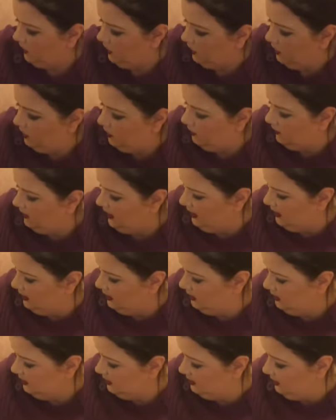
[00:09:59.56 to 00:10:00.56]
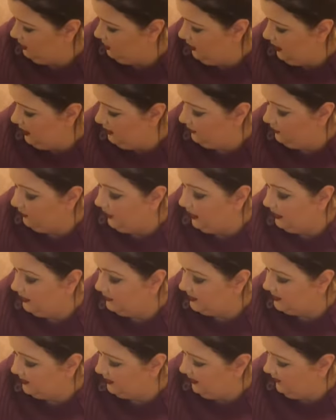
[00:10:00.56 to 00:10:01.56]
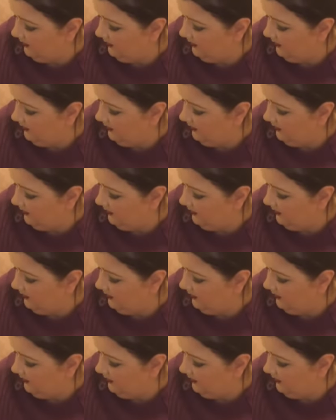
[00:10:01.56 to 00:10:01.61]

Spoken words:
Right, there's still quite a few items, believe it